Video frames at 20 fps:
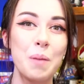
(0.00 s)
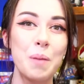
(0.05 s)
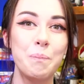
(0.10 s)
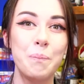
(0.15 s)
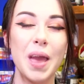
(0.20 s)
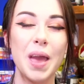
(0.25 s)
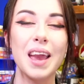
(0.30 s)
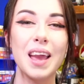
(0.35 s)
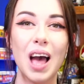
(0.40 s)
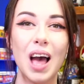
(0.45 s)

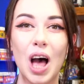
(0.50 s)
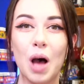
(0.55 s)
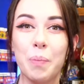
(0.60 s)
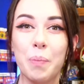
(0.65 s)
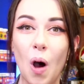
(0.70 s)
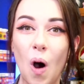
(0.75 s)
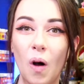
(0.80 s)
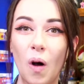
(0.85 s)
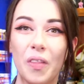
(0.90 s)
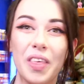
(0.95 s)
big up
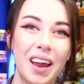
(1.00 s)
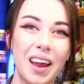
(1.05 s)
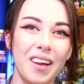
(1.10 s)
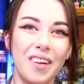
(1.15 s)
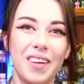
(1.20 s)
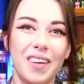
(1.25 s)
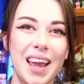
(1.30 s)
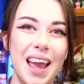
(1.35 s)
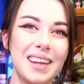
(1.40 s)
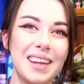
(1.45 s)
all their
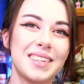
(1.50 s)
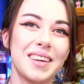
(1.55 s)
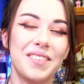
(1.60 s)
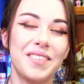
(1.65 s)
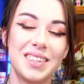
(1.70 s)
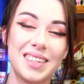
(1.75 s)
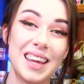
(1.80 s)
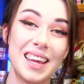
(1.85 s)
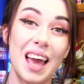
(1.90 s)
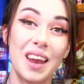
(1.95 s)

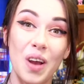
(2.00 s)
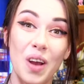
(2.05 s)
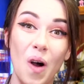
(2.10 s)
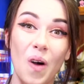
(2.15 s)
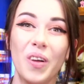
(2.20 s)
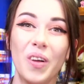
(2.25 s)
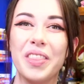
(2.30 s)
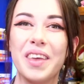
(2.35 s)
creativity and all